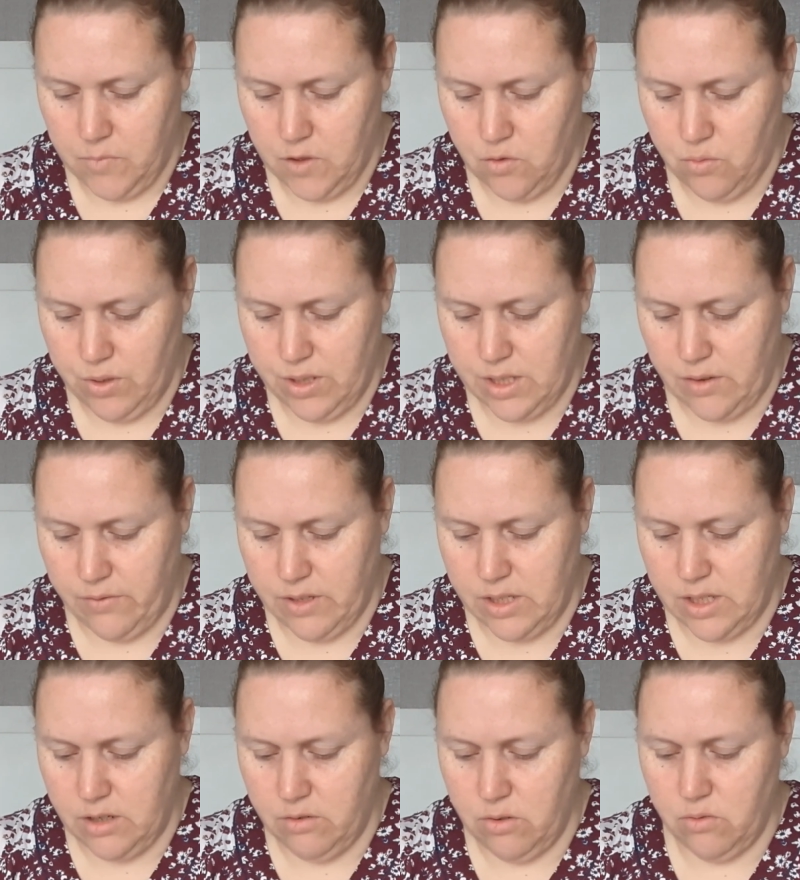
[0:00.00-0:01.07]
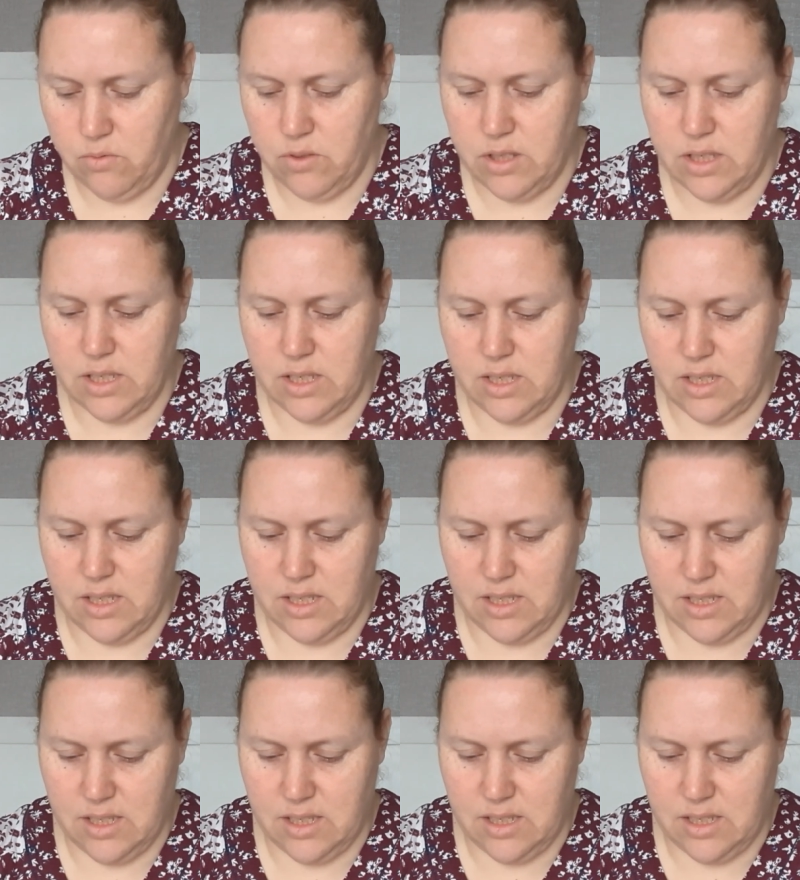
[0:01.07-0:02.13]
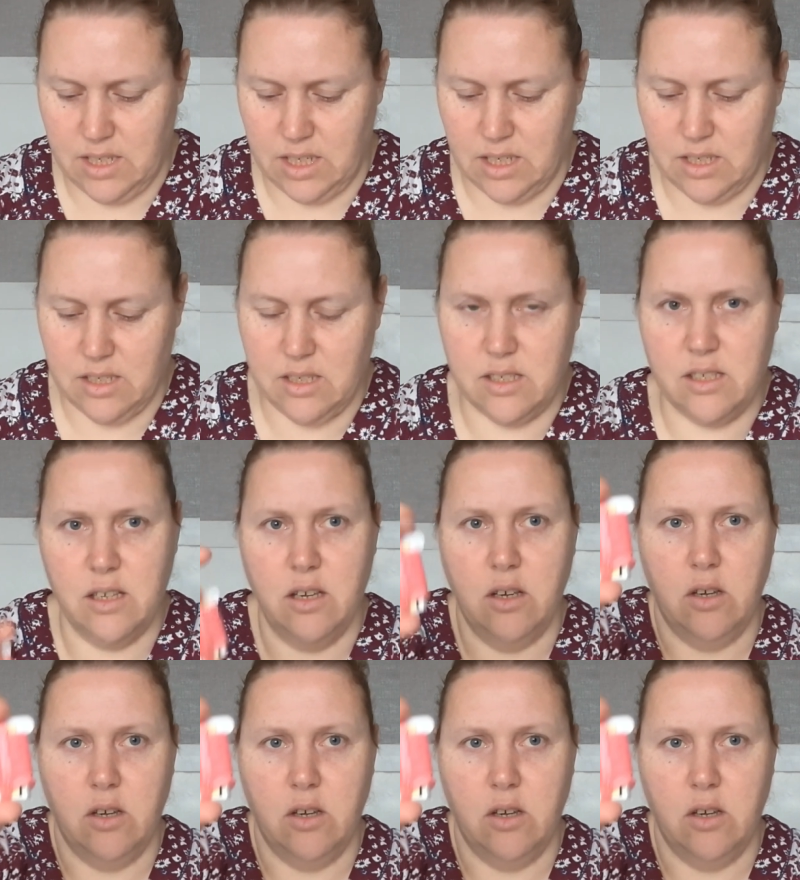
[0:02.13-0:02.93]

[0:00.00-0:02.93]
3706,